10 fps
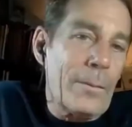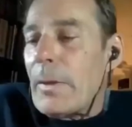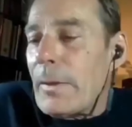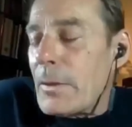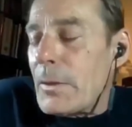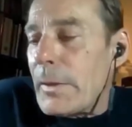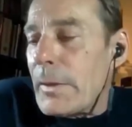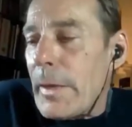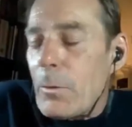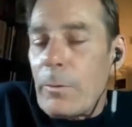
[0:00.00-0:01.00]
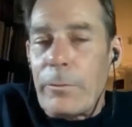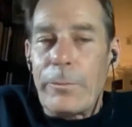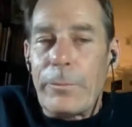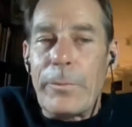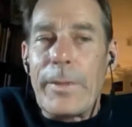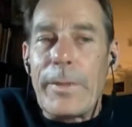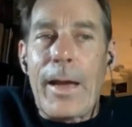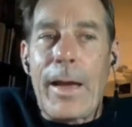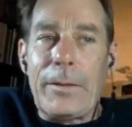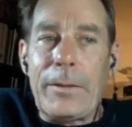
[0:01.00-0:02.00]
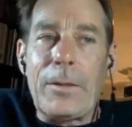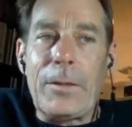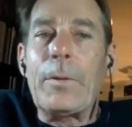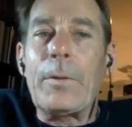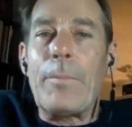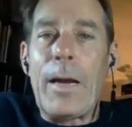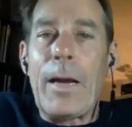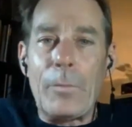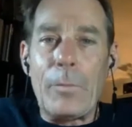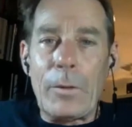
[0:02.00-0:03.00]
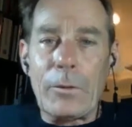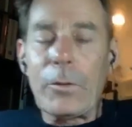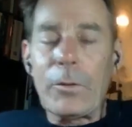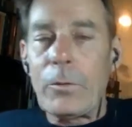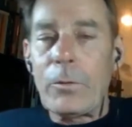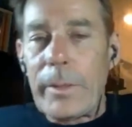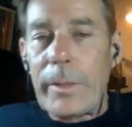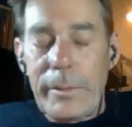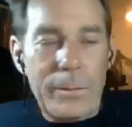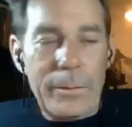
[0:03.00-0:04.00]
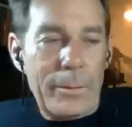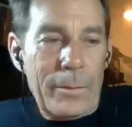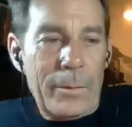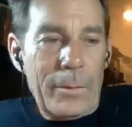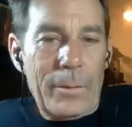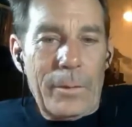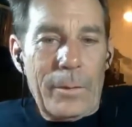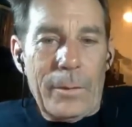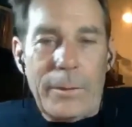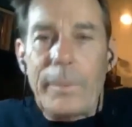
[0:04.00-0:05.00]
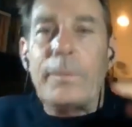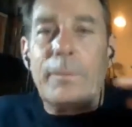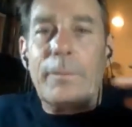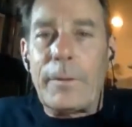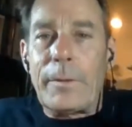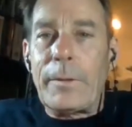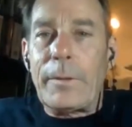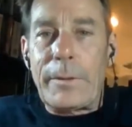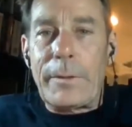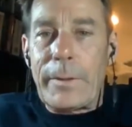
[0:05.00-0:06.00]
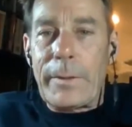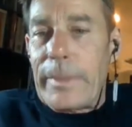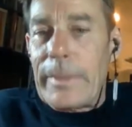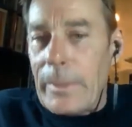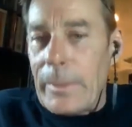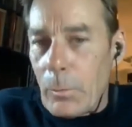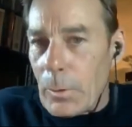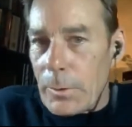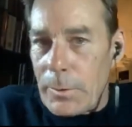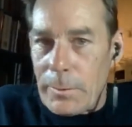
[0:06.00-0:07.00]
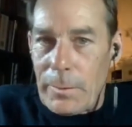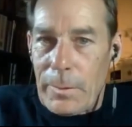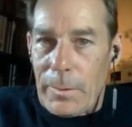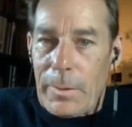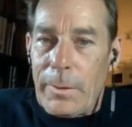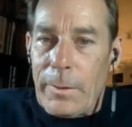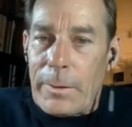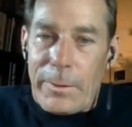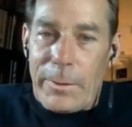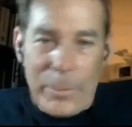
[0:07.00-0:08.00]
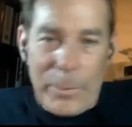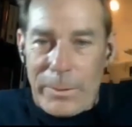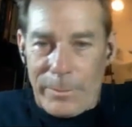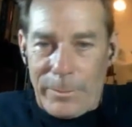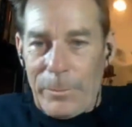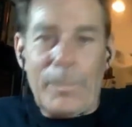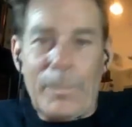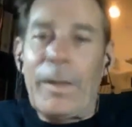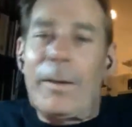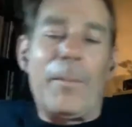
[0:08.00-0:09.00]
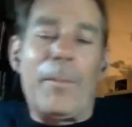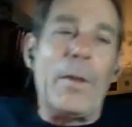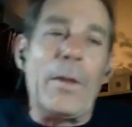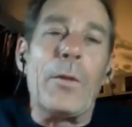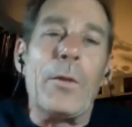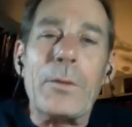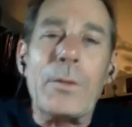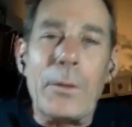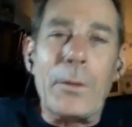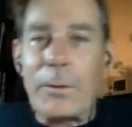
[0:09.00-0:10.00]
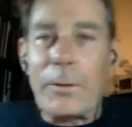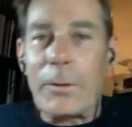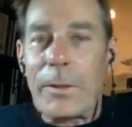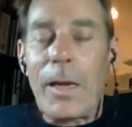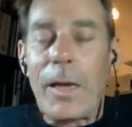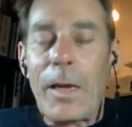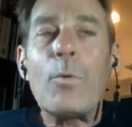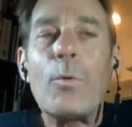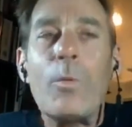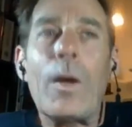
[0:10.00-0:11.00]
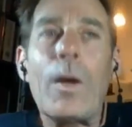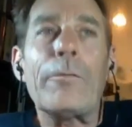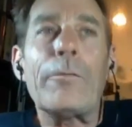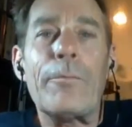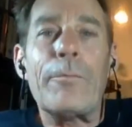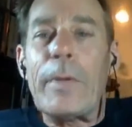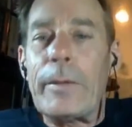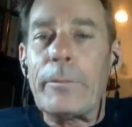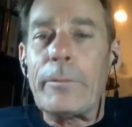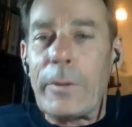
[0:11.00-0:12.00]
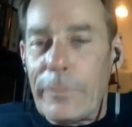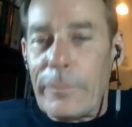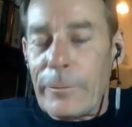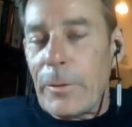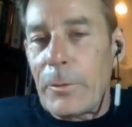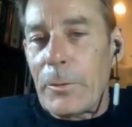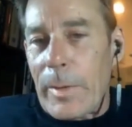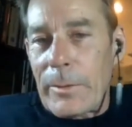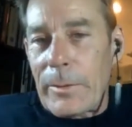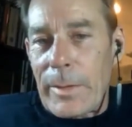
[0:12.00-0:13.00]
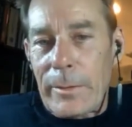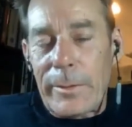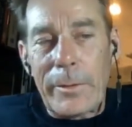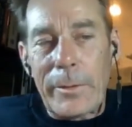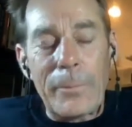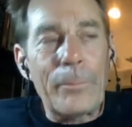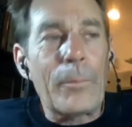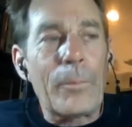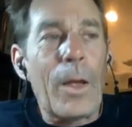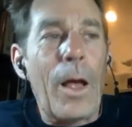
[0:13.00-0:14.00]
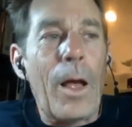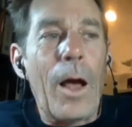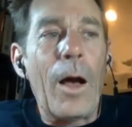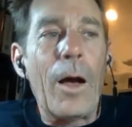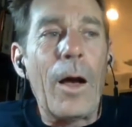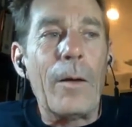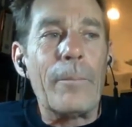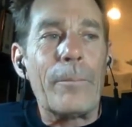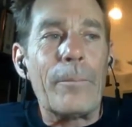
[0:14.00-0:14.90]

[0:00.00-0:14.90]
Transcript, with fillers: in the scale of that, I want to back up a little bit to the to the D word. This this you know there's there's there's a couple of memes that float around out there. Um,